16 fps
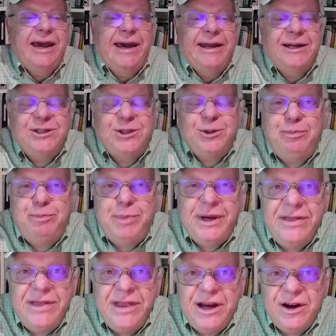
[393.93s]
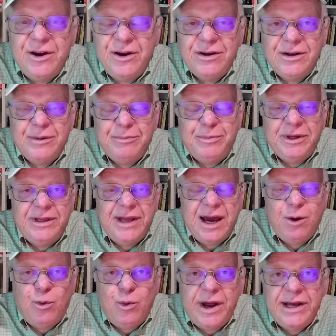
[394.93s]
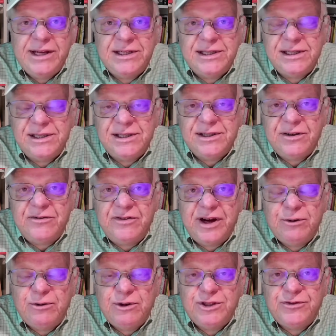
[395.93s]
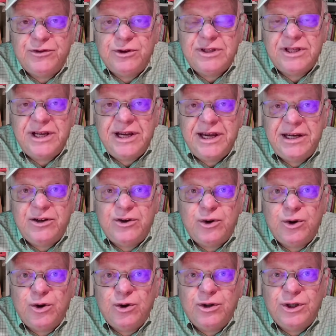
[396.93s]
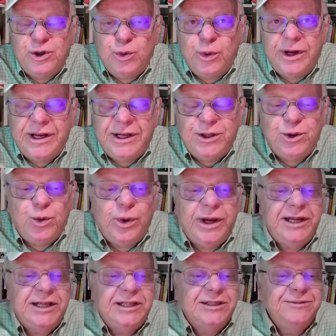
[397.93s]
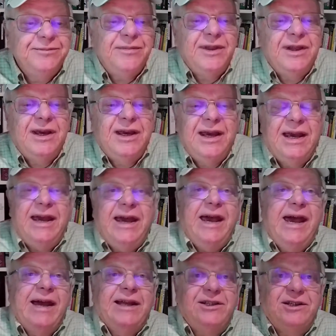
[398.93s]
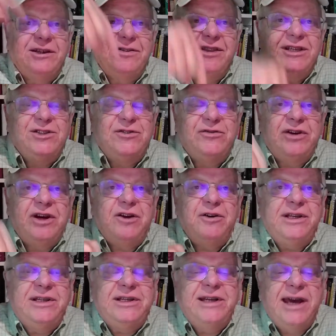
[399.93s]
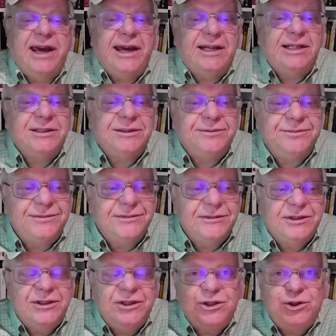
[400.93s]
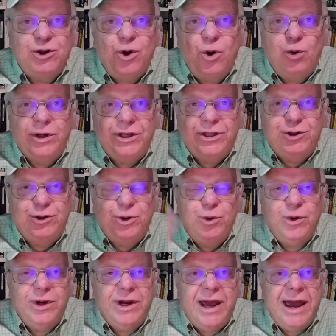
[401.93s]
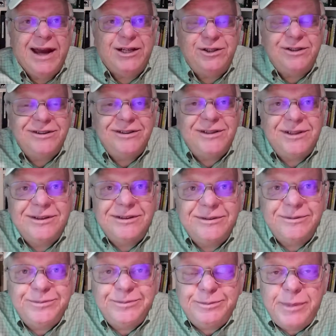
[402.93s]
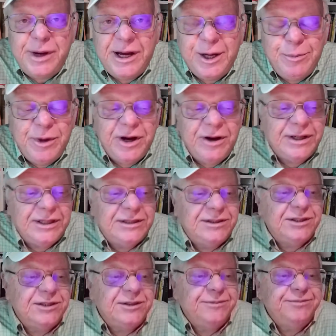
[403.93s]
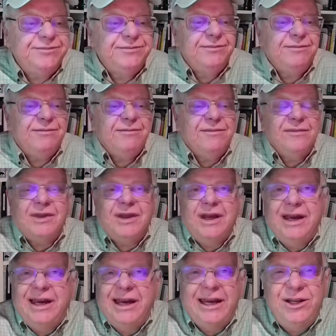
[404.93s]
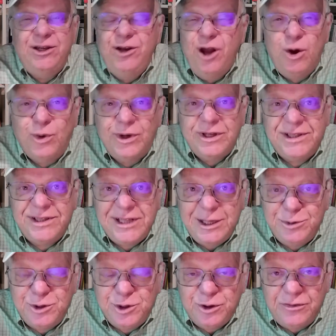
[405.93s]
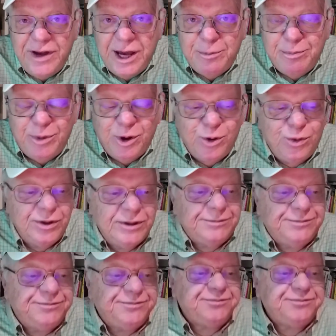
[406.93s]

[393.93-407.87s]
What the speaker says: And it's been that way since the virus first hit in early 2020. And to this very day, there's only two reactions by Americans. And no one seems to have had both.